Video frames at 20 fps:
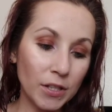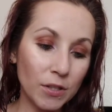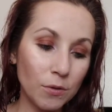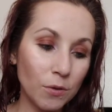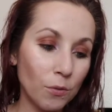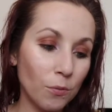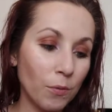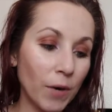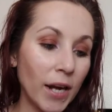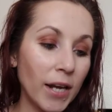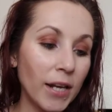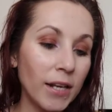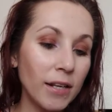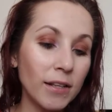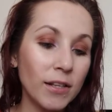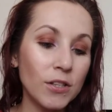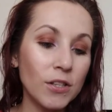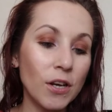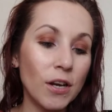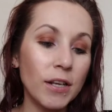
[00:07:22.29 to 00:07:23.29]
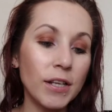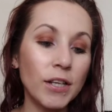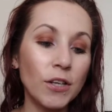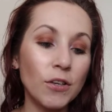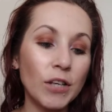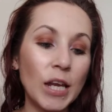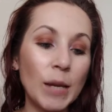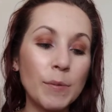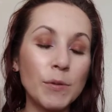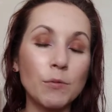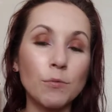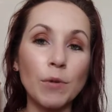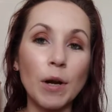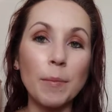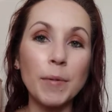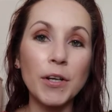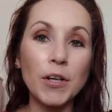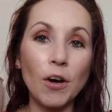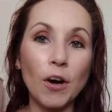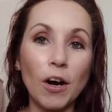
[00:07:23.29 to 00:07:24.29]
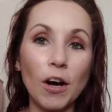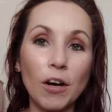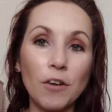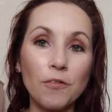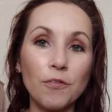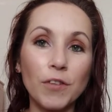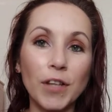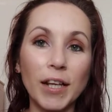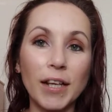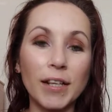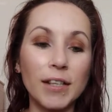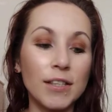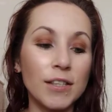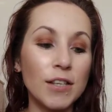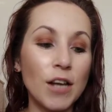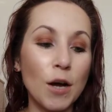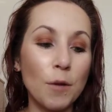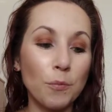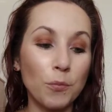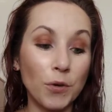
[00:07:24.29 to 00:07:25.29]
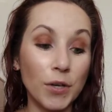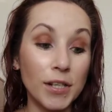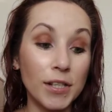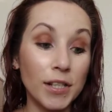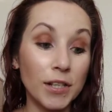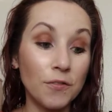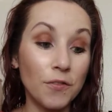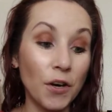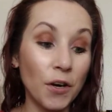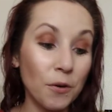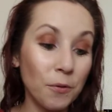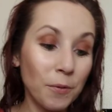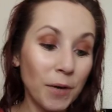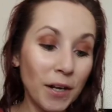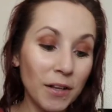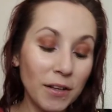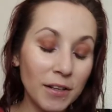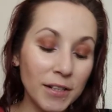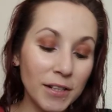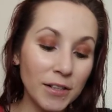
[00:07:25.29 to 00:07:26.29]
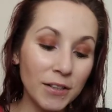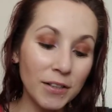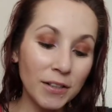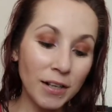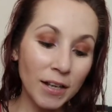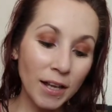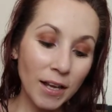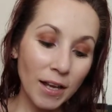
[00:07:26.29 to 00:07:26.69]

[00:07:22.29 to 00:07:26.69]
The writing that's on here keeps rubbing off, like it's not printed very well on here.